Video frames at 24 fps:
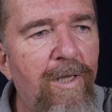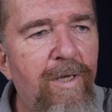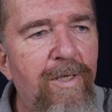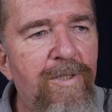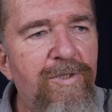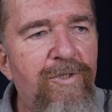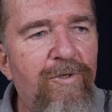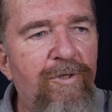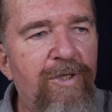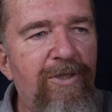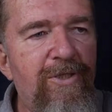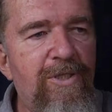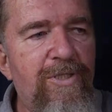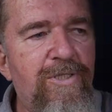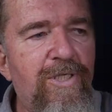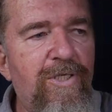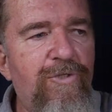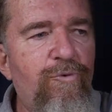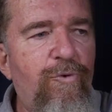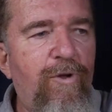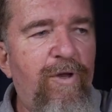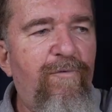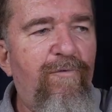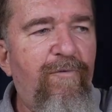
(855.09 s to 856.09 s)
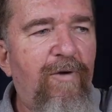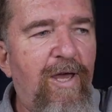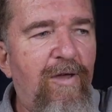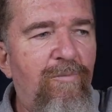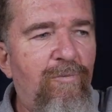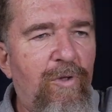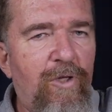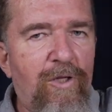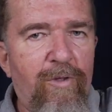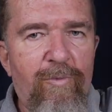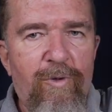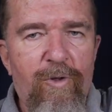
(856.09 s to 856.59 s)
So this is a 25
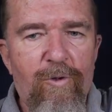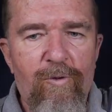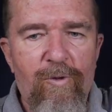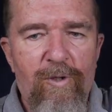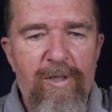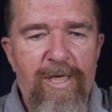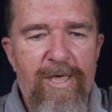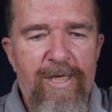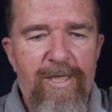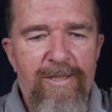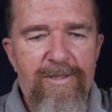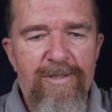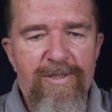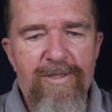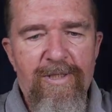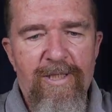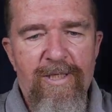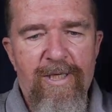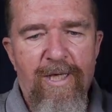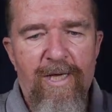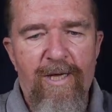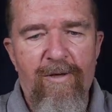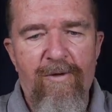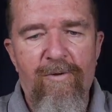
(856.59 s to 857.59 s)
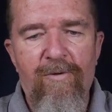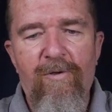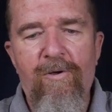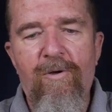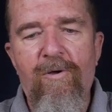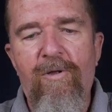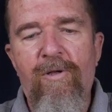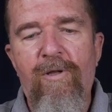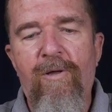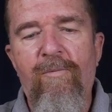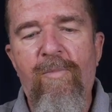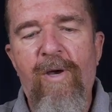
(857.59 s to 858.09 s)
millimeter lens. Now
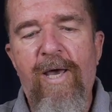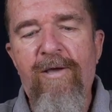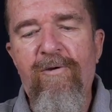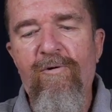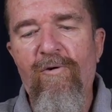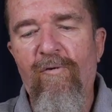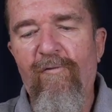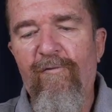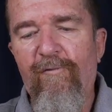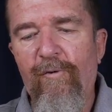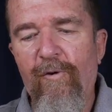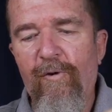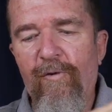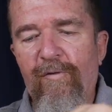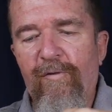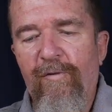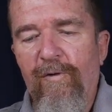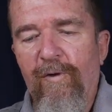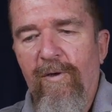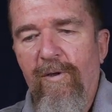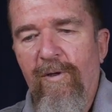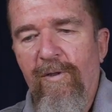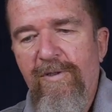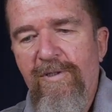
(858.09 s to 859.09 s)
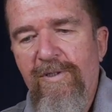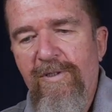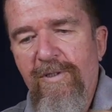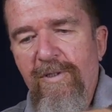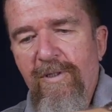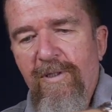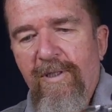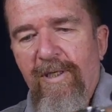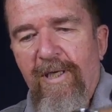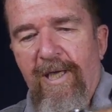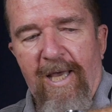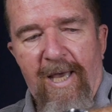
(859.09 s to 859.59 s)
on a micro four thirds
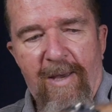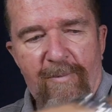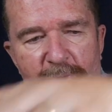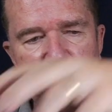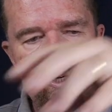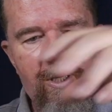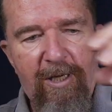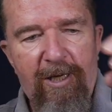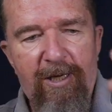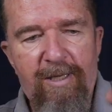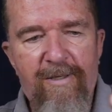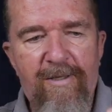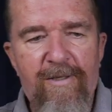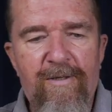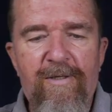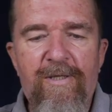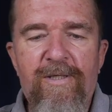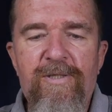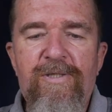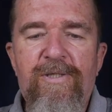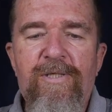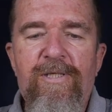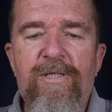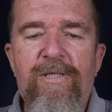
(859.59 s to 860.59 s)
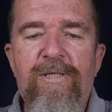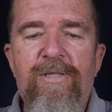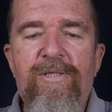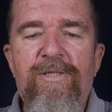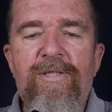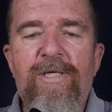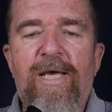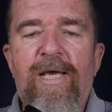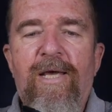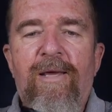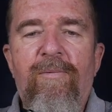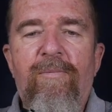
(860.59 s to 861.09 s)
camera, and this
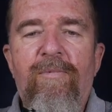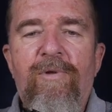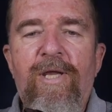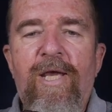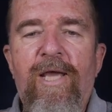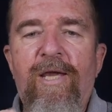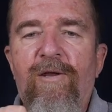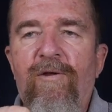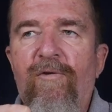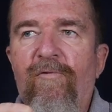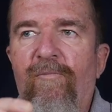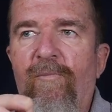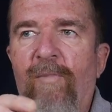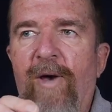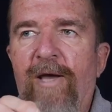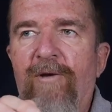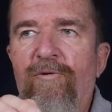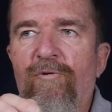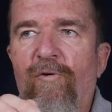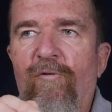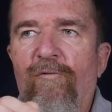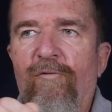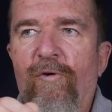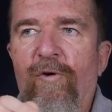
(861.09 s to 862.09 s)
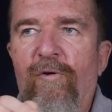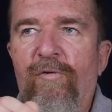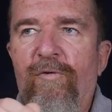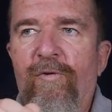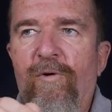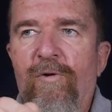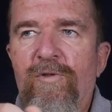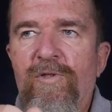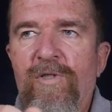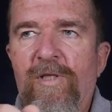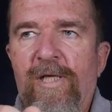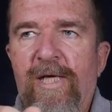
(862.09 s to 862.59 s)
is a native micro four
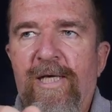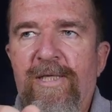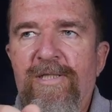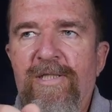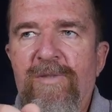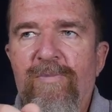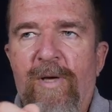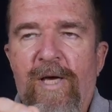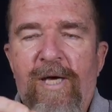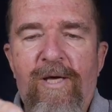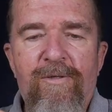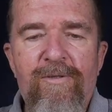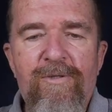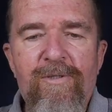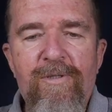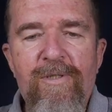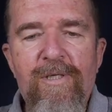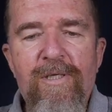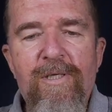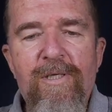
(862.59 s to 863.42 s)
thirds lens mount,